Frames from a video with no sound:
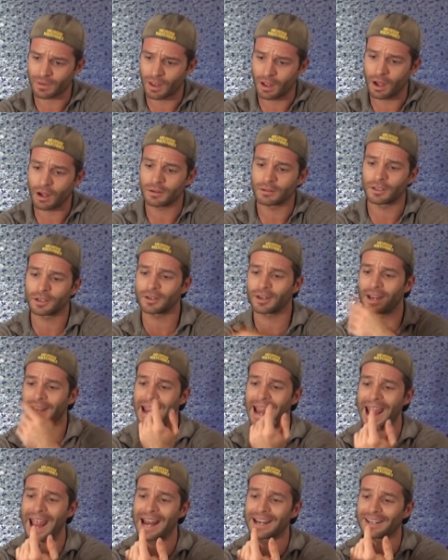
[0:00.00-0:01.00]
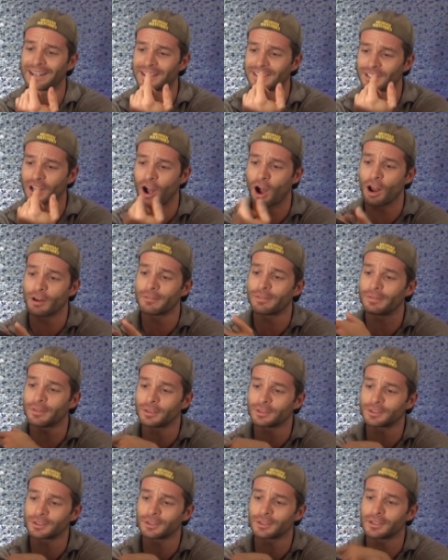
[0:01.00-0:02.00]
Oh, okay, and it is
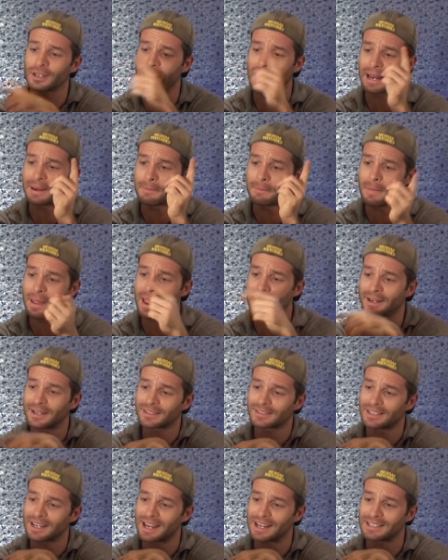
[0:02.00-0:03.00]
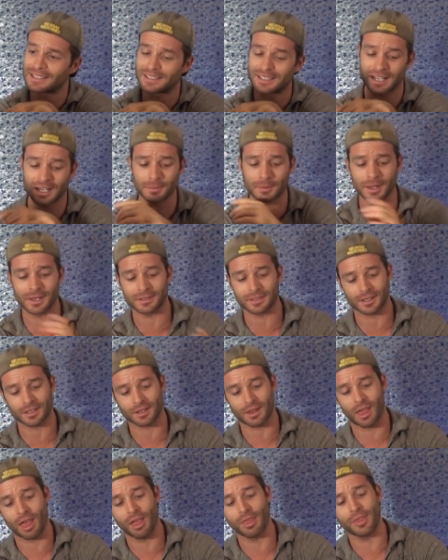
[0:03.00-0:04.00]
unfiltered and may contain sediment,
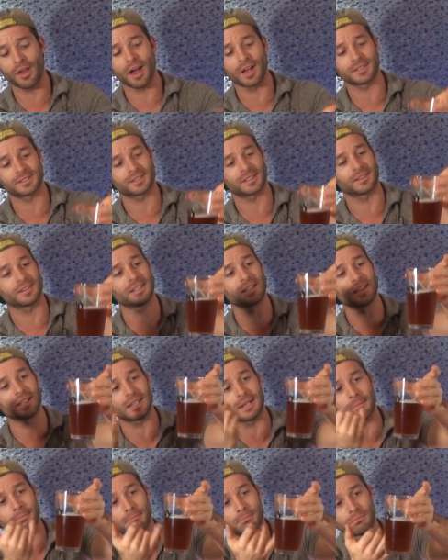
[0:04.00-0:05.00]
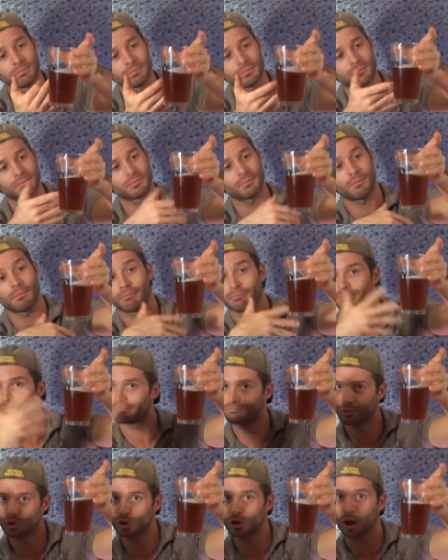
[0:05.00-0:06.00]
thus the
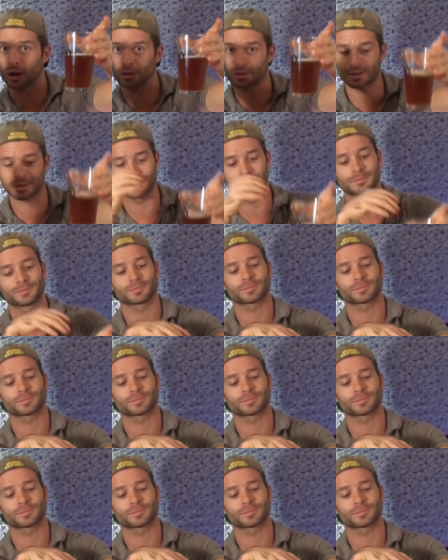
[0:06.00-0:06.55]
chunks.